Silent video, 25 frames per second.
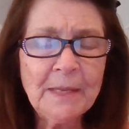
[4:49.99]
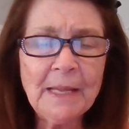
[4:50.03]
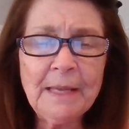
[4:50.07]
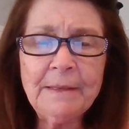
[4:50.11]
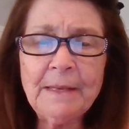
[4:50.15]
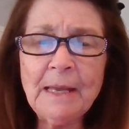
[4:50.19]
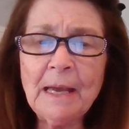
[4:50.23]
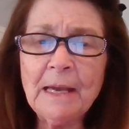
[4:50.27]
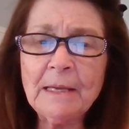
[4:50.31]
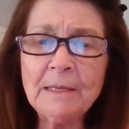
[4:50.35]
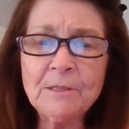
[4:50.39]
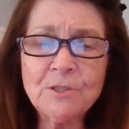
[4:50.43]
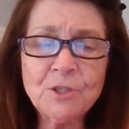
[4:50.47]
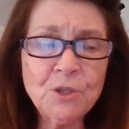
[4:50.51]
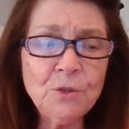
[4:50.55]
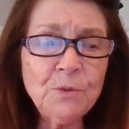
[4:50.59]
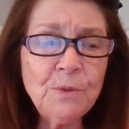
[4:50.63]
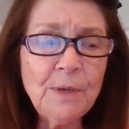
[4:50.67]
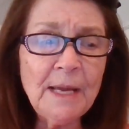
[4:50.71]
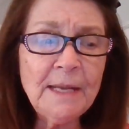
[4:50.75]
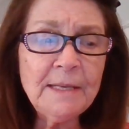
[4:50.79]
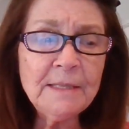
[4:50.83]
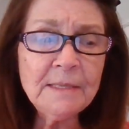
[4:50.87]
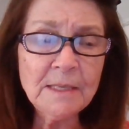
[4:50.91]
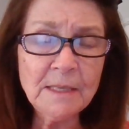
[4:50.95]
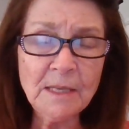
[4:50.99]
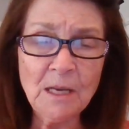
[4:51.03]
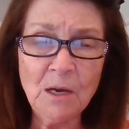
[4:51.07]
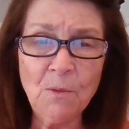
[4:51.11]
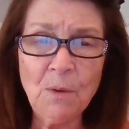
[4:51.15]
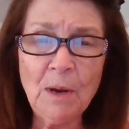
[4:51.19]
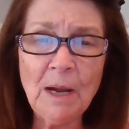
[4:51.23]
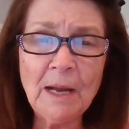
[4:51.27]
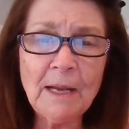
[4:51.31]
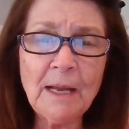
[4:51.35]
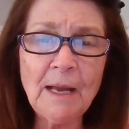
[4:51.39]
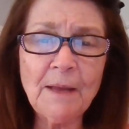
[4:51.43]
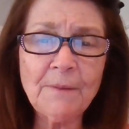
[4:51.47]
And I, two days
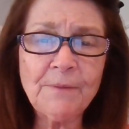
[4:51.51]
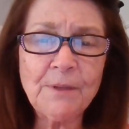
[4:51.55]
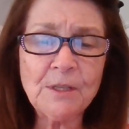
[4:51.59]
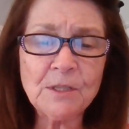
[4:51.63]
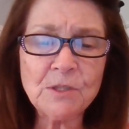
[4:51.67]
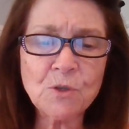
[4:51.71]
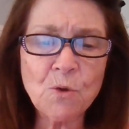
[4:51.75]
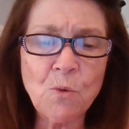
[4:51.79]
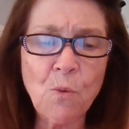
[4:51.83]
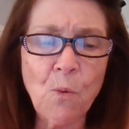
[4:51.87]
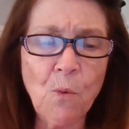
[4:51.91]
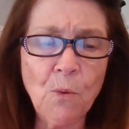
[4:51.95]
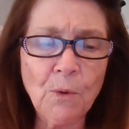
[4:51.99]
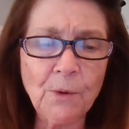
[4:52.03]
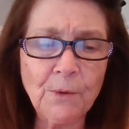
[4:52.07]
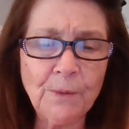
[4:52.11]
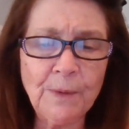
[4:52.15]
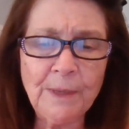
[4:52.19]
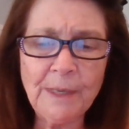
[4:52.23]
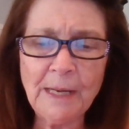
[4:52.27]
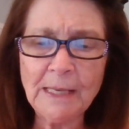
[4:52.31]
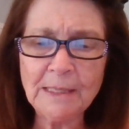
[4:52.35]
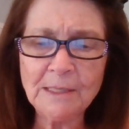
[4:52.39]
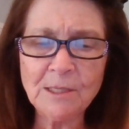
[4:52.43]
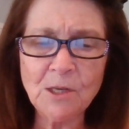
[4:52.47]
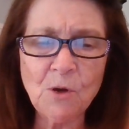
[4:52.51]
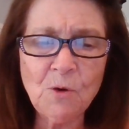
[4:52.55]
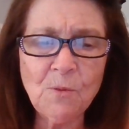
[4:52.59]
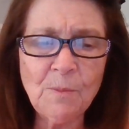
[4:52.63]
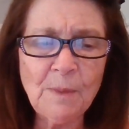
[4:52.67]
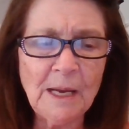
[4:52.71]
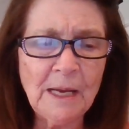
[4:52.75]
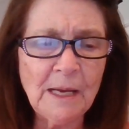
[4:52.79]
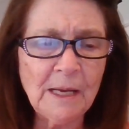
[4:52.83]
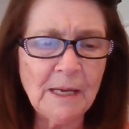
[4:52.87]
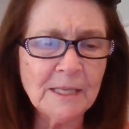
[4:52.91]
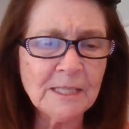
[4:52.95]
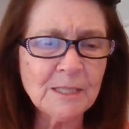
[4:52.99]
ago, I got this quarter and I told
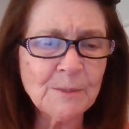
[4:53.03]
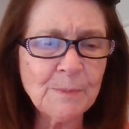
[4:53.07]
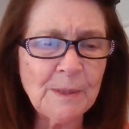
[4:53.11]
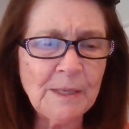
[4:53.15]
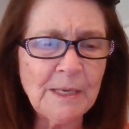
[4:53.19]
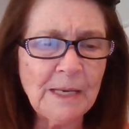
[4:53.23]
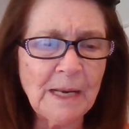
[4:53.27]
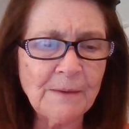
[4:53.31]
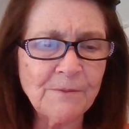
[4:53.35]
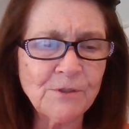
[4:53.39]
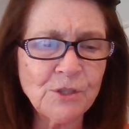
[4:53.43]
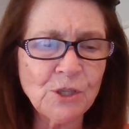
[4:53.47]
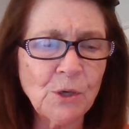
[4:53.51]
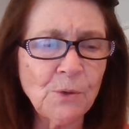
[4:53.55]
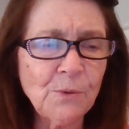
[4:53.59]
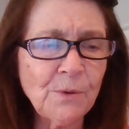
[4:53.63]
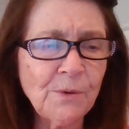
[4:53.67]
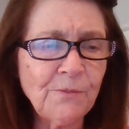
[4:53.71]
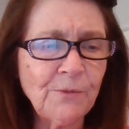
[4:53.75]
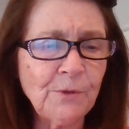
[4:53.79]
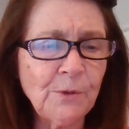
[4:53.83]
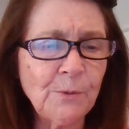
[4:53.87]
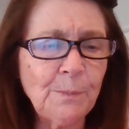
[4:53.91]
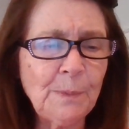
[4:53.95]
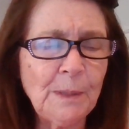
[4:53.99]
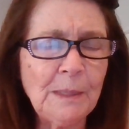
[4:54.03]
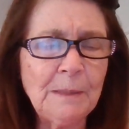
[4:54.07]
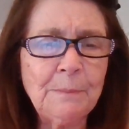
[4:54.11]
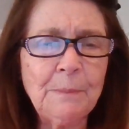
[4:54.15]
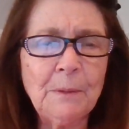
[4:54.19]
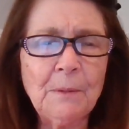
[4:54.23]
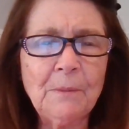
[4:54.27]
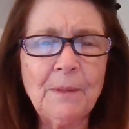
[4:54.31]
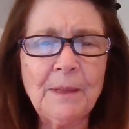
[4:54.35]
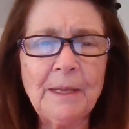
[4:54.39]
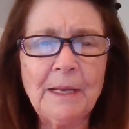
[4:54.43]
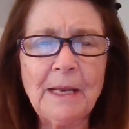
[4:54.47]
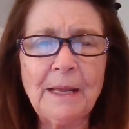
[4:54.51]
my husband and I've showed a few
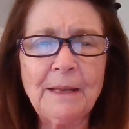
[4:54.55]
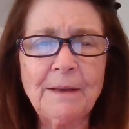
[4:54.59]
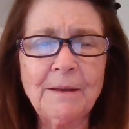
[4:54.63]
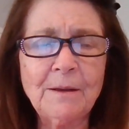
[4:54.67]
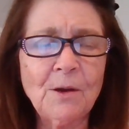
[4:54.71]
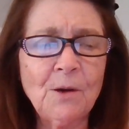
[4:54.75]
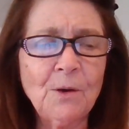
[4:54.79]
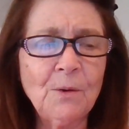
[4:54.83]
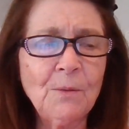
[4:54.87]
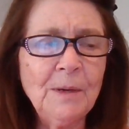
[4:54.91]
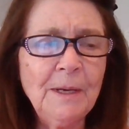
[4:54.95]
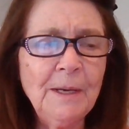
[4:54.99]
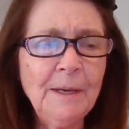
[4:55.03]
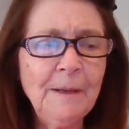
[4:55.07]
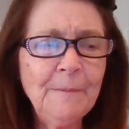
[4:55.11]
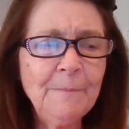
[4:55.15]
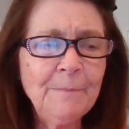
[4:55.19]
people that I know